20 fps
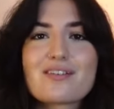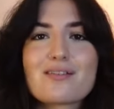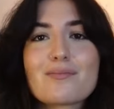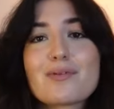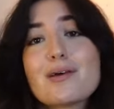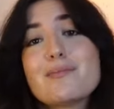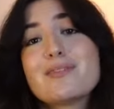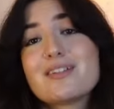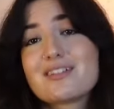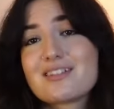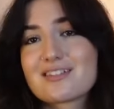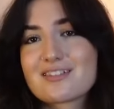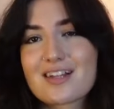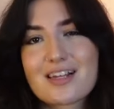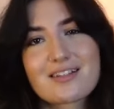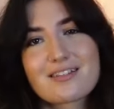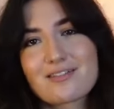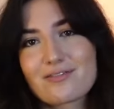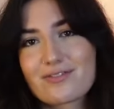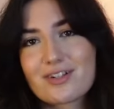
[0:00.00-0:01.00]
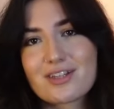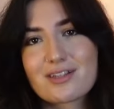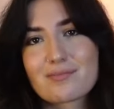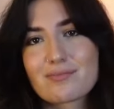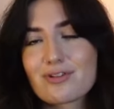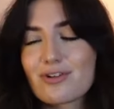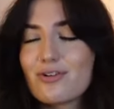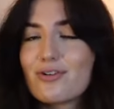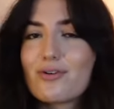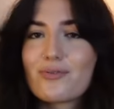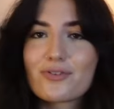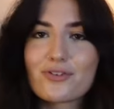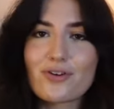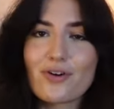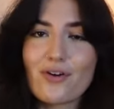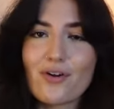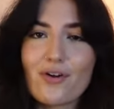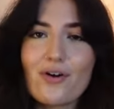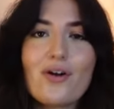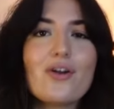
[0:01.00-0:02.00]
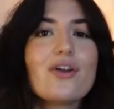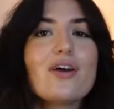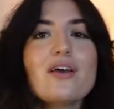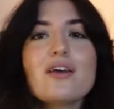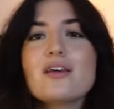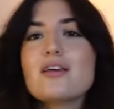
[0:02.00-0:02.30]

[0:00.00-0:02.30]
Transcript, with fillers: Sometimes it's just nice to read them so you know what's going on.